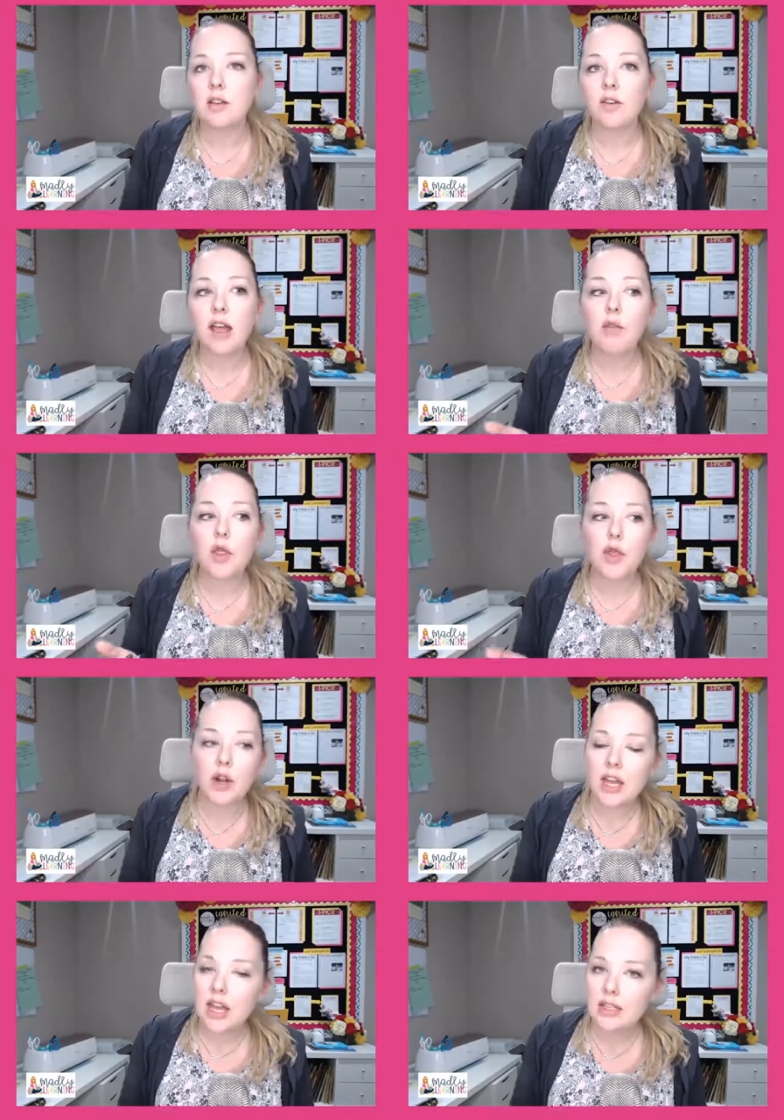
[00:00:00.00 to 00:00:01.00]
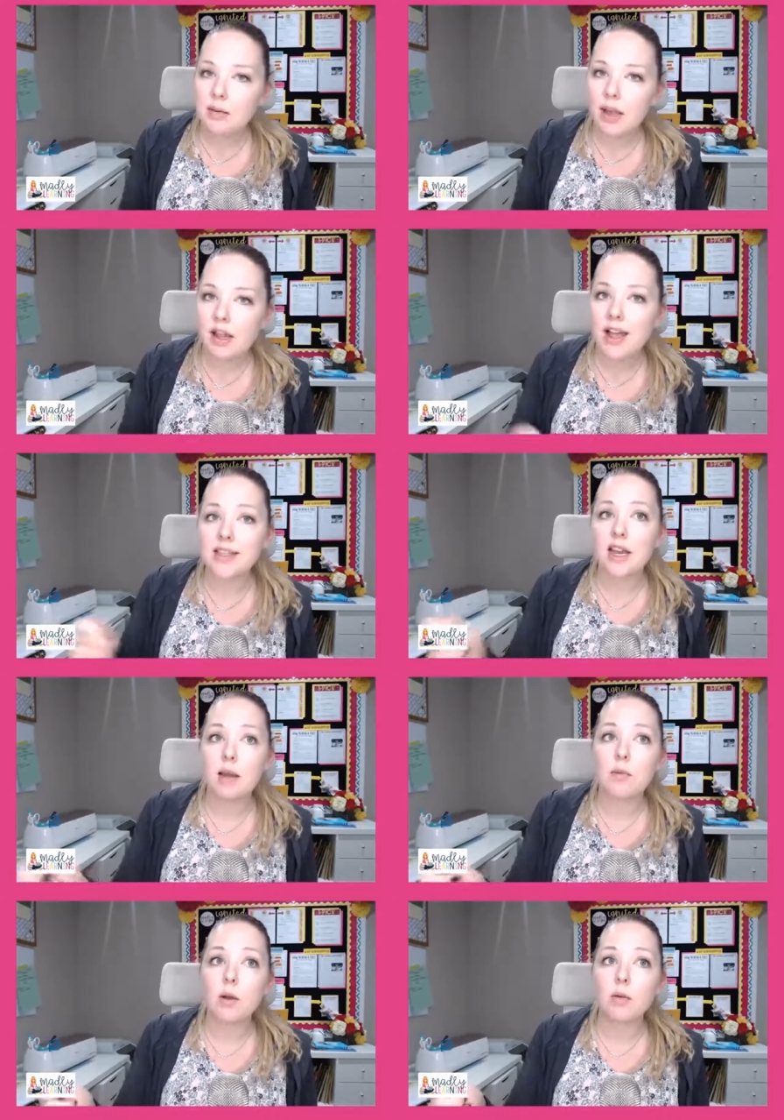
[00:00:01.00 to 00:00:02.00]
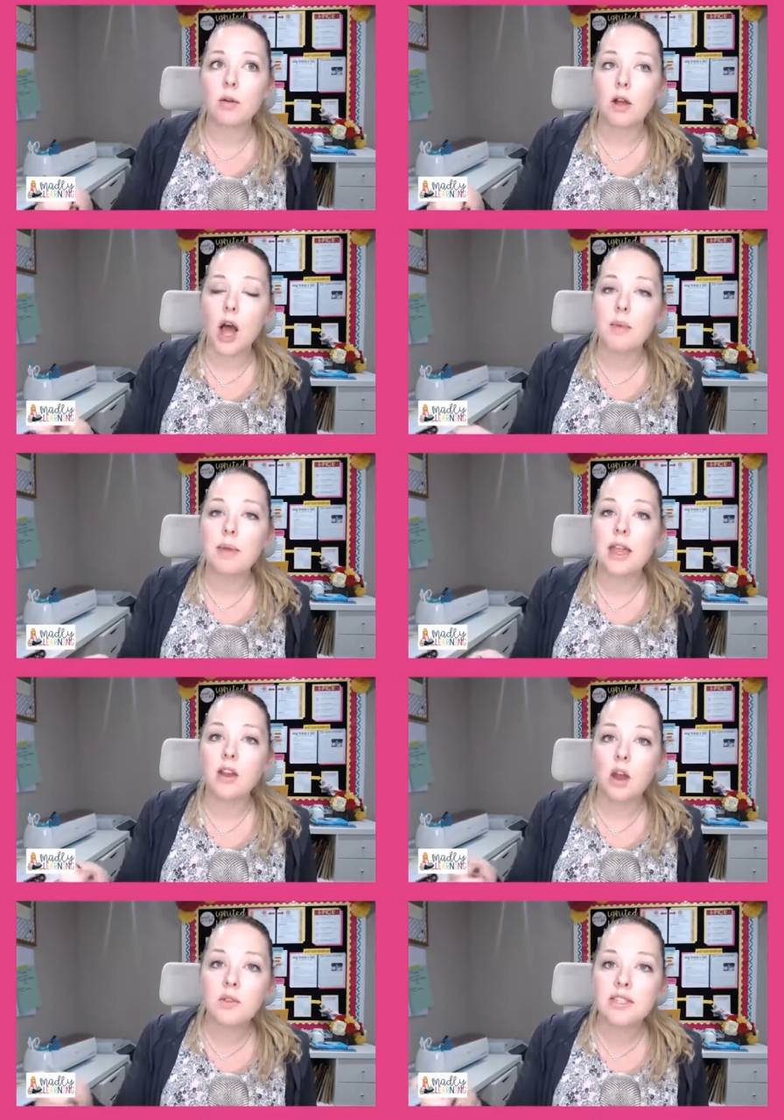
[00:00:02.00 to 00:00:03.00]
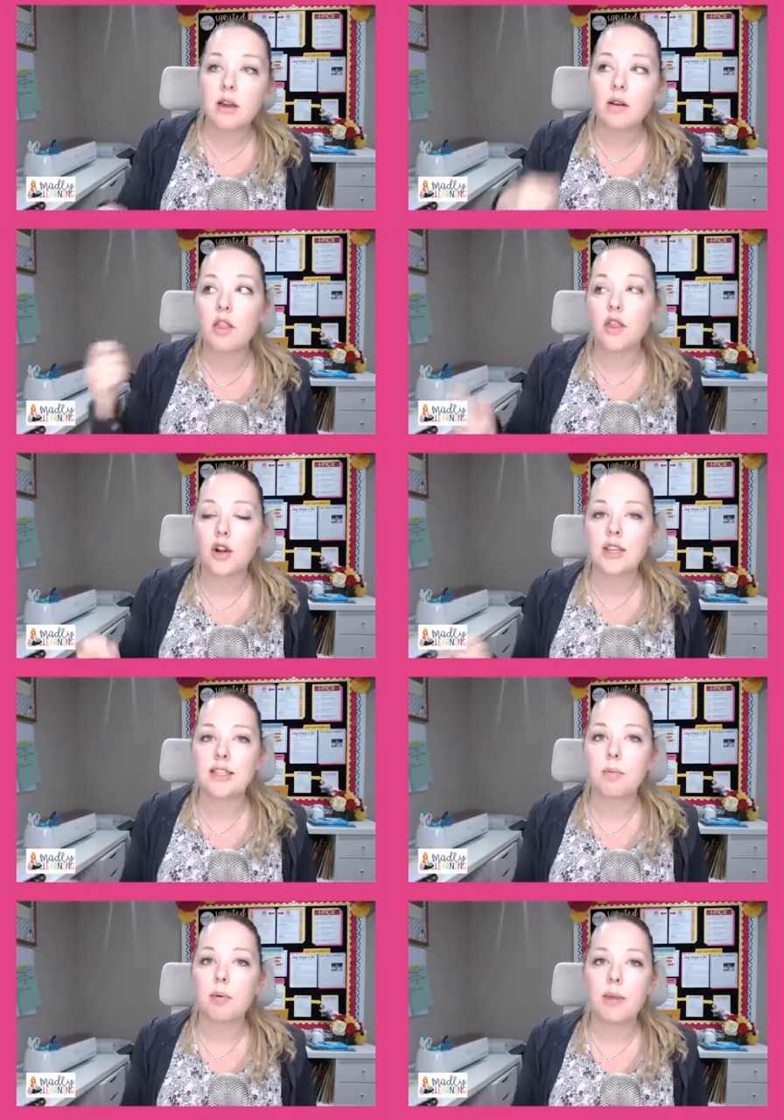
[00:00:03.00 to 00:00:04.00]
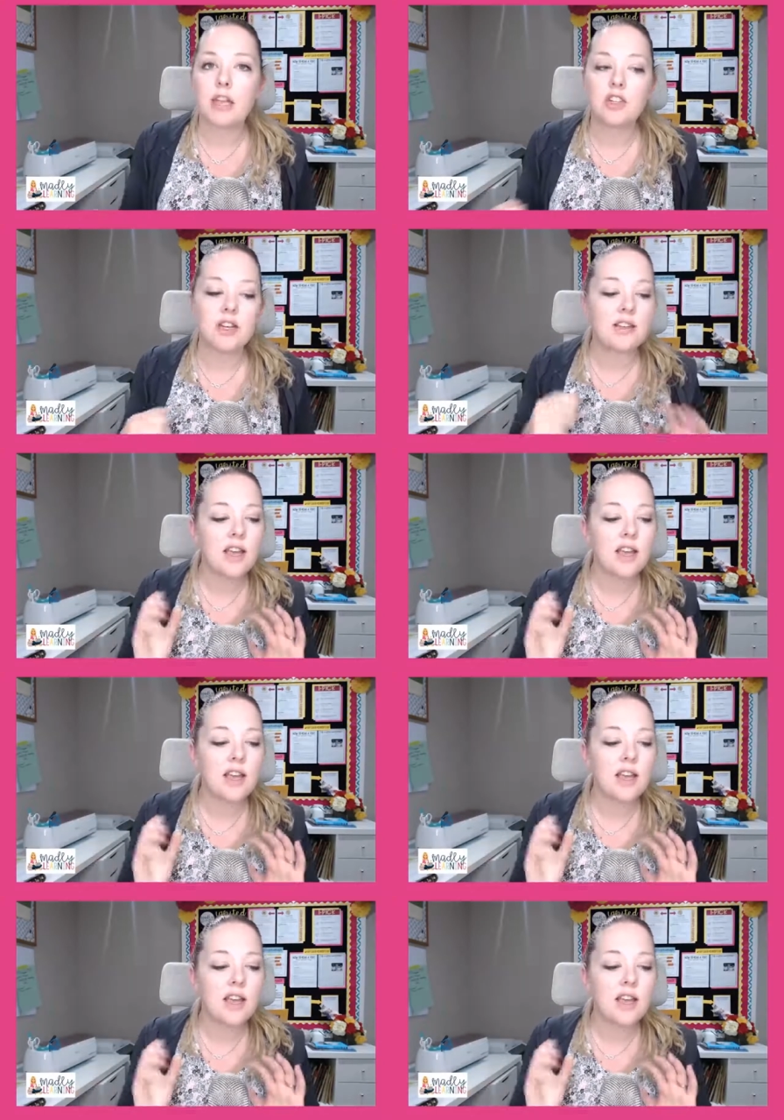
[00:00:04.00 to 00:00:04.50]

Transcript: So if I have 30 kids in my class and I'm copying notes down on 30 separate pages,